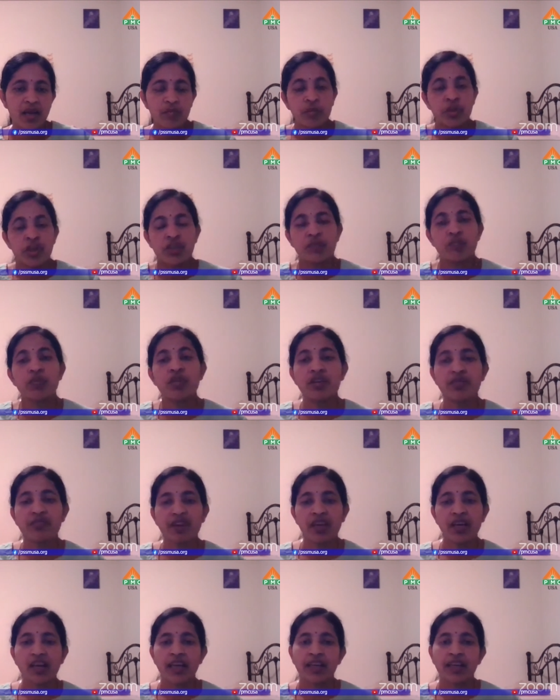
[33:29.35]
Because
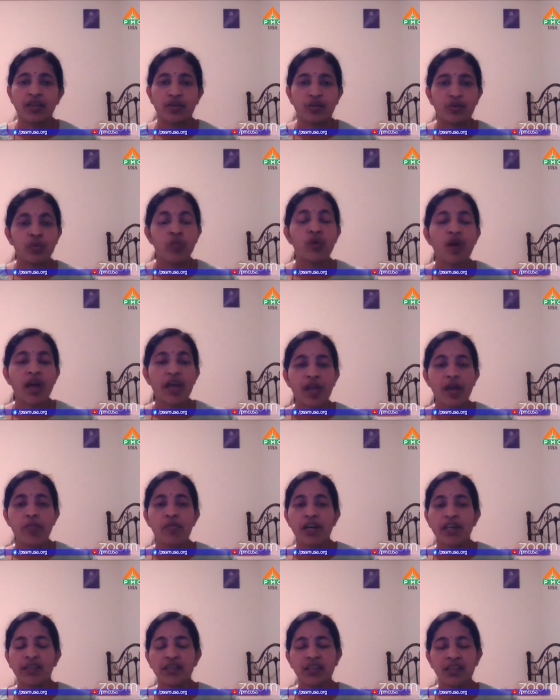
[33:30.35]
given who I
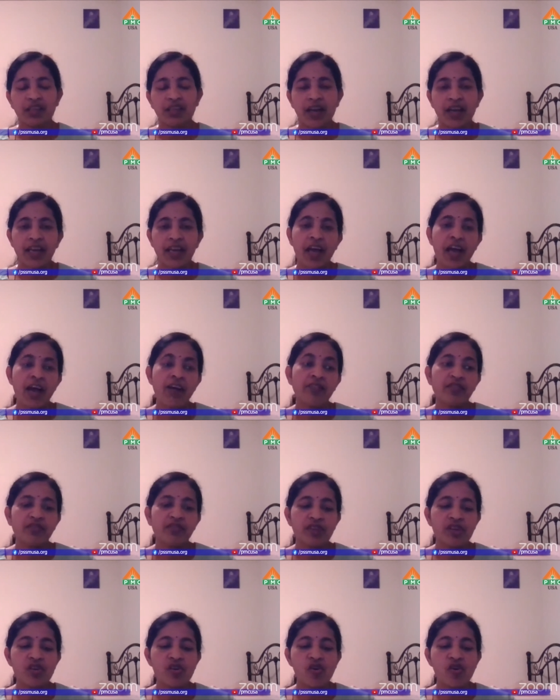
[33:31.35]
am, I think I have a
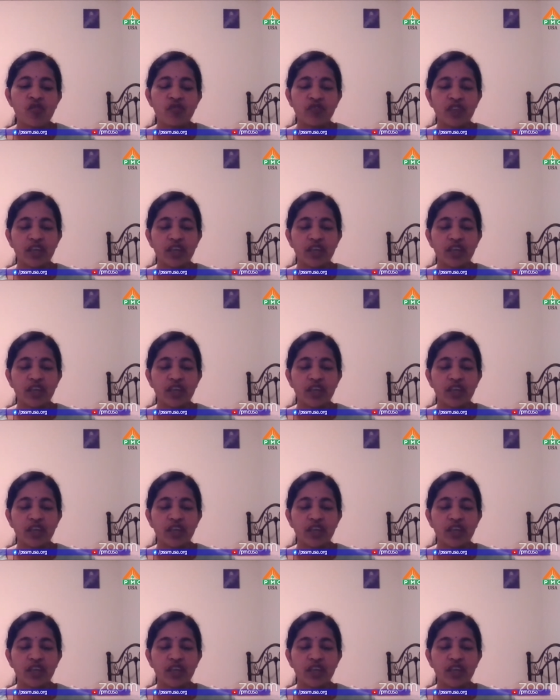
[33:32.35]
view of